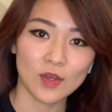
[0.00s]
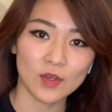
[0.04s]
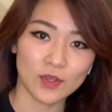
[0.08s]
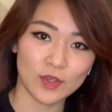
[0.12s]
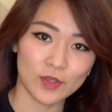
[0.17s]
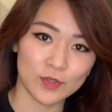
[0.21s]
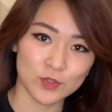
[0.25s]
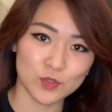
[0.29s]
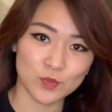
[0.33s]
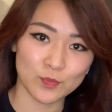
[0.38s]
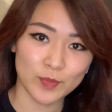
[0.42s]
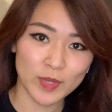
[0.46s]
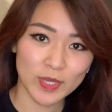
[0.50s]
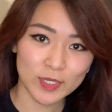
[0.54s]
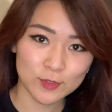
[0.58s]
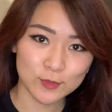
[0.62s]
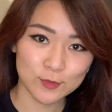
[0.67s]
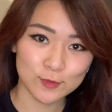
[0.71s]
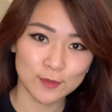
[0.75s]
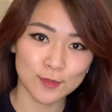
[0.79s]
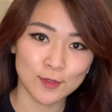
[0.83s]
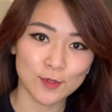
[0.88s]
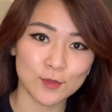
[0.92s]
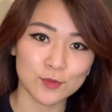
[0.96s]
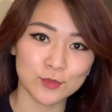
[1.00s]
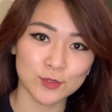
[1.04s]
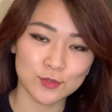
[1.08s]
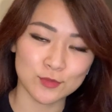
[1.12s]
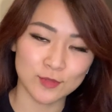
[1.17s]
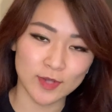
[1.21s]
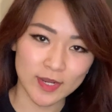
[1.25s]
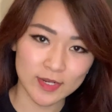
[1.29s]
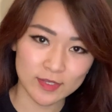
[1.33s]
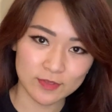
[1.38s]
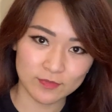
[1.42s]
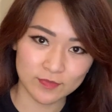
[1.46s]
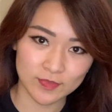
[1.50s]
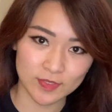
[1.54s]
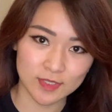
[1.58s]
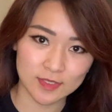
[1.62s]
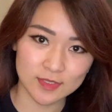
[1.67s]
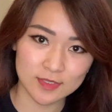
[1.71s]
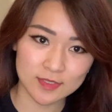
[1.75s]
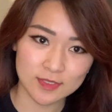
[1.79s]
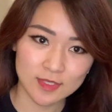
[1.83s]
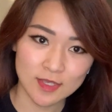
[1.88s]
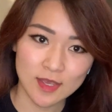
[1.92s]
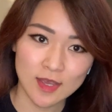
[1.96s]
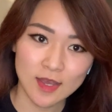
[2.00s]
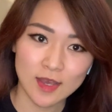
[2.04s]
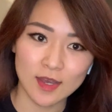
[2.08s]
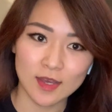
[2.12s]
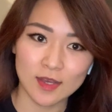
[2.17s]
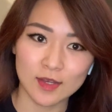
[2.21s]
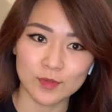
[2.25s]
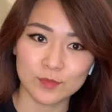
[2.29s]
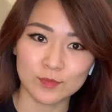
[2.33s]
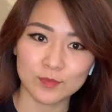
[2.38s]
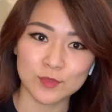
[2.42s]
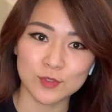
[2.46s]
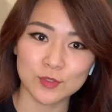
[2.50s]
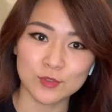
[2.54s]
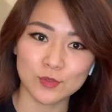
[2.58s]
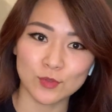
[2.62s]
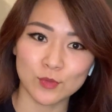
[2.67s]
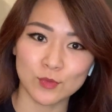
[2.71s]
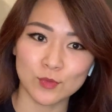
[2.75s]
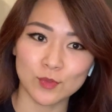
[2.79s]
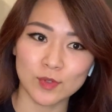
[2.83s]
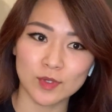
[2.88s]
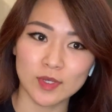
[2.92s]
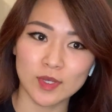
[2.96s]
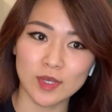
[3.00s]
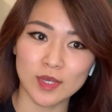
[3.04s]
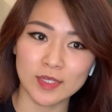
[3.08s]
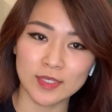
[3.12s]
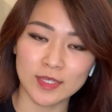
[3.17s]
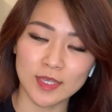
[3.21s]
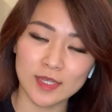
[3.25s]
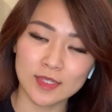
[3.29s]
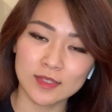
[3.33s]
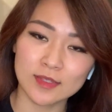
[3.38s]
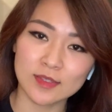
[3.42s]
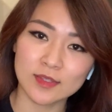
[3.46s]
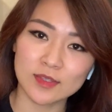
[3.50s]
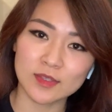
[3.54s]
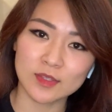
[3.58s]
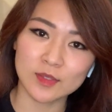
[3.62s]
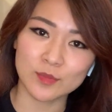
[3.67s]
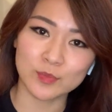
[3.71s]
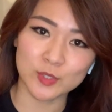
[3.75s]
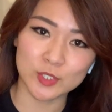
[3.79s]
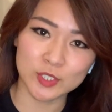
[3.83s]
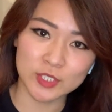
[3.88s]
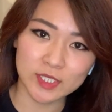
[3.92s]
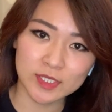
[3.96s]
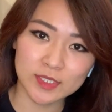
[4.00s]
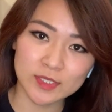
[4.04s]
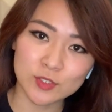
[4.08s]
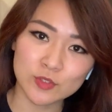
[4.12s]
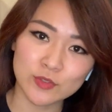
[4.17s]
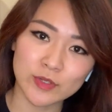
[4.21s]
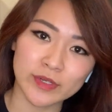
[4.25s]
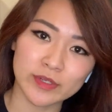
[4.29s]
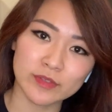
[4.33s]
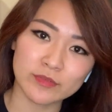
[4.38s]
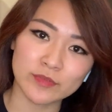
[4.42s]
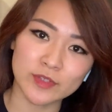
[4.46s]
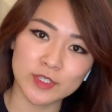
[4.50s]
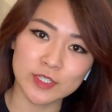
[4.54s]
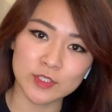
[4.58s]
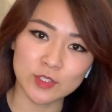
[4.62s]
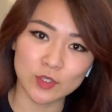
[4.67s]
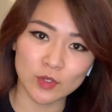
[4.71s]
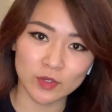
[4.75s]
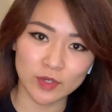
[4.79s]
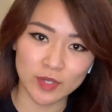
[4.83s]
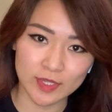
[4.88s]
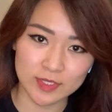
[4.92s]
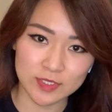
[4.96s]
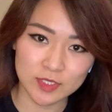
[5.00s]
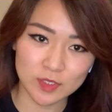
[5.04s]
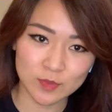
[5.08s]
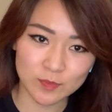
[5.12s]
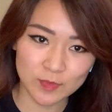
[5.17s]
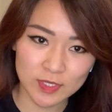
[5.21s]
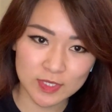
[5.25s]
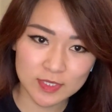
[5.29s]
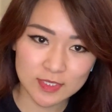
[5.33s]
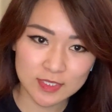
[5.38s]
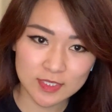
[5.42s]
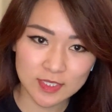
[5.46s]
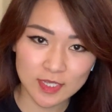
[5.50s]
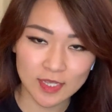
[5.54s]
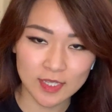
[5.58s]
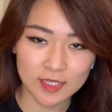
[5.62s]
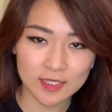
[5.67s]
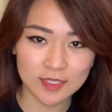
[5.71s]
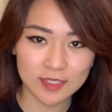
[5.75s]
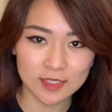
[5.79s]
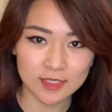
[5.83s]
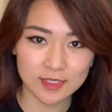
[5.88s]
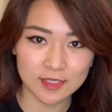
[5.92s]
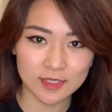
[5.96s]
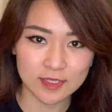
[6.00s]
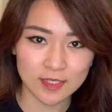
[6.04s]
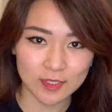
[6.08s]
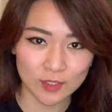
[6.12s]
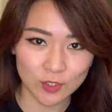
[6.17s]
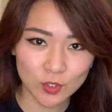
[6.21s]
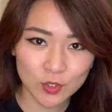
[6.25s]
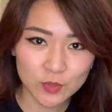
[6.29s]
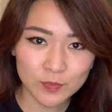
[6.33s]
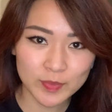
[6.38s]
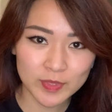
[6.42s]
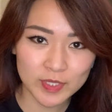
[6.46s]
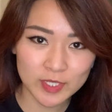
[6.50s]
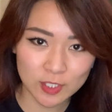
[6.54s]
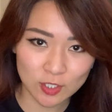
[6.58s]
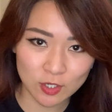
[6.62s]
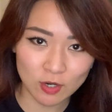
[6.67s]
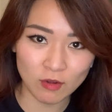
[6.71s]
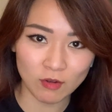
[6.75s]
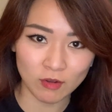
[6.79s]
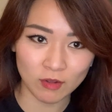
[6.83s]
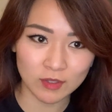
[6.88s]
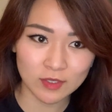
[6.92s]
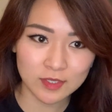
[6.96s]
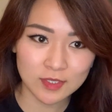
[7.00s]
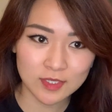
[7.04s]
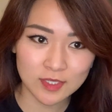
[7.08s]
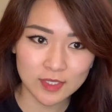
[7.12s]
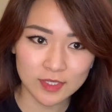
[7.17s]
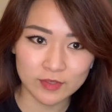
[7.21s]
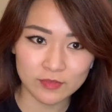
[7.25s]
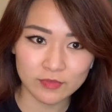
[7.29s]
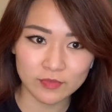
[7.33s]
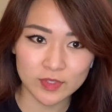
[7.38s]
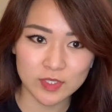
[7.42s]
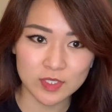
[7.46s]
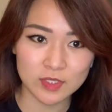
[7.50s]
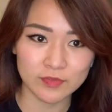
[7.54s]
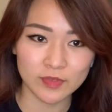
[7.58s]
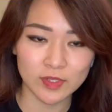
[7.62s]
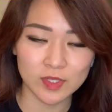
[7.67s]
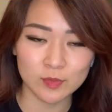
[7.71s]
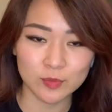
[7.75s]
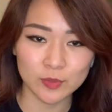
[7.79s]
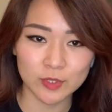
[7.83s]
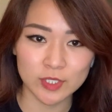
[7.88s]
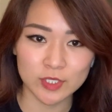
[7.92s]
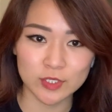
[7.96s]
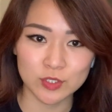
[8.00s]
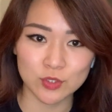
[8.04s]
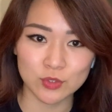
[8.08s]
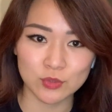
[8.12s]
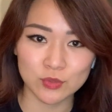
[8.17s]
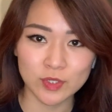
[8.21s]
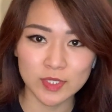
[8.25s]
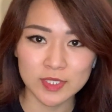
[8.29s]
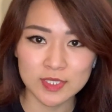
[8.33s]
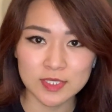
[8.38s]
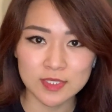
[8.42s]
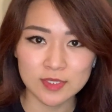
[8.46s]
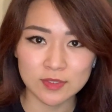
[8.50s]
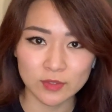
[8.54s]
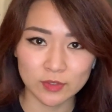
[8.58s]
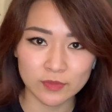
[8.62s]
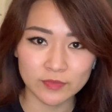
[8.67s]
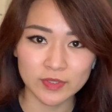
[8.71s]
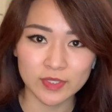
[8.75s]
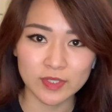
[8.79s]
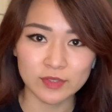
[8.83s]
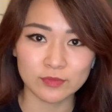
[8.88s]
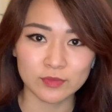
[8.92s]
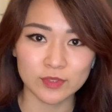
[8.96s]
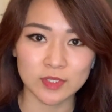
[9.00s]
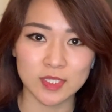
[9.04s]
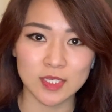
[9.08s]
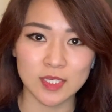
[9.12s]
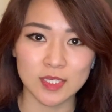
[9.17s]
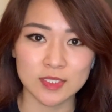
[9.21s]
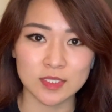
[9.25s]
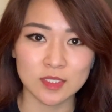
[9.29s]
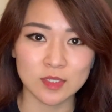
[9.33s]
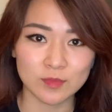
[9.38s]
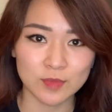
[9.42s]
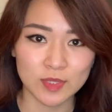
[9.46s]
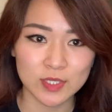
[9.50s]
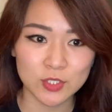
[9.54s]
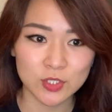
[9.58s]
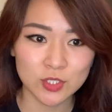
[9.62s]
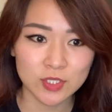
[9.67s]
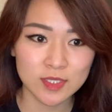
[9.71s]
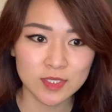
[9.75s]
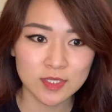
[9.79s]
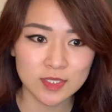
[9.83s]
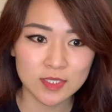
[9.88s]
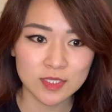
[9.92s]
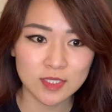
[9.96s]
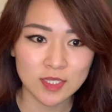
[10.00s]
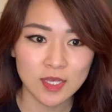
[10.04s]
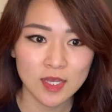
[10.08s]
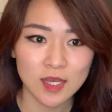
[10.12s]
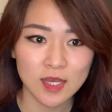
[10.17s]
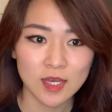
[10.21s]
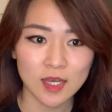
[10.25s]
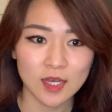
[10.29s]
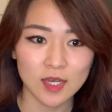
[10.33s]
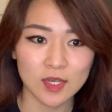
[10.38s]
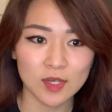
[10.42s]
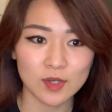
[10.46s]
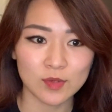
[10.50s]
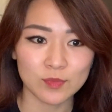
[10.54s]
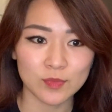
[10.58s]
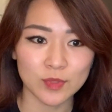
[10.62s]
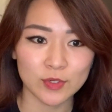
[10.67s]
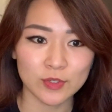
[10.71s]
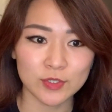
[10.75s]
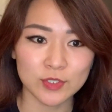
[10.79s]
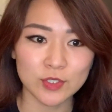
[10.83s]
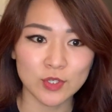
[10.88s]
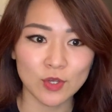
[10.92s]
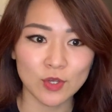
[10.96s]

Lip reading: Okay, so back to low strata fees. So again, the projected strata fees are estimates, and it could be a con if the developer is too conservative with the estimations. There's